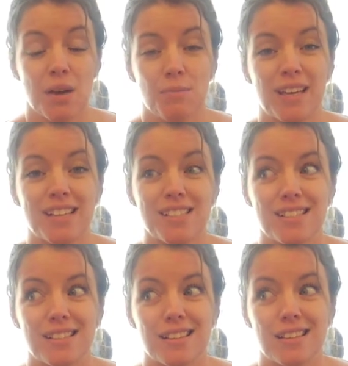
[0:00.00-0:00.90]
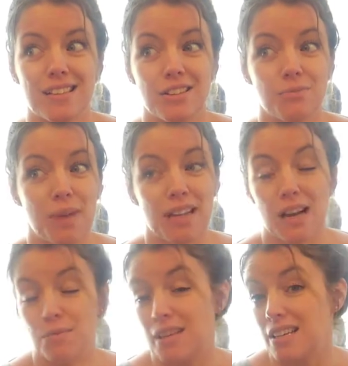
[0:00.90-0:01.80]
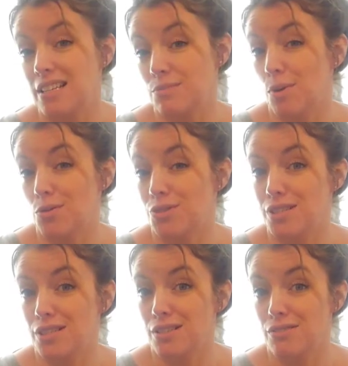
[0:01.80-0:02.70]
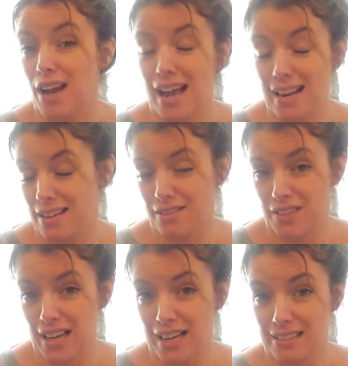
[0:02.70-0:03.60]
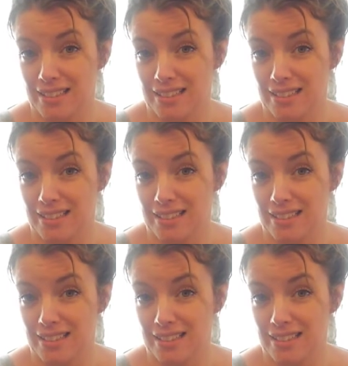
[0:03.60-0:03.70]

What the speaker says: because you may not be exposed to any of that.